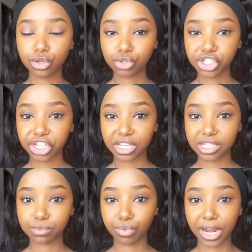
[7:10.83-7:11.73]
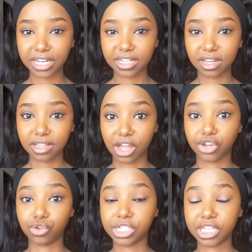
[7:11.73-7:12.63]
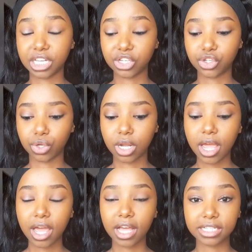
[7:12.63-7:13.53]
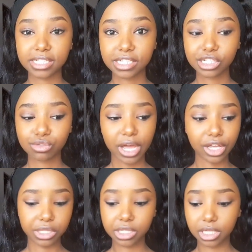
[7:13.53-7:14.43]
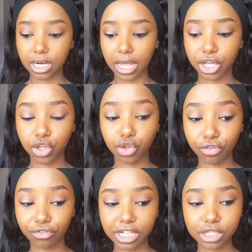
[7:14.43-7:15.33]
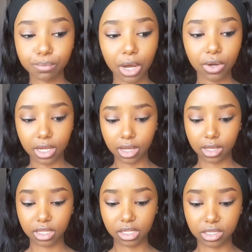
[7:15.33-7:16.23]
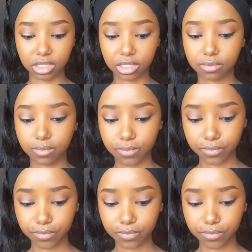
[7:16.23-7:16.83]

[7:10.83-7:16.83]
2 shades brighter than your skin tone. And this is why you see, like, your face powder is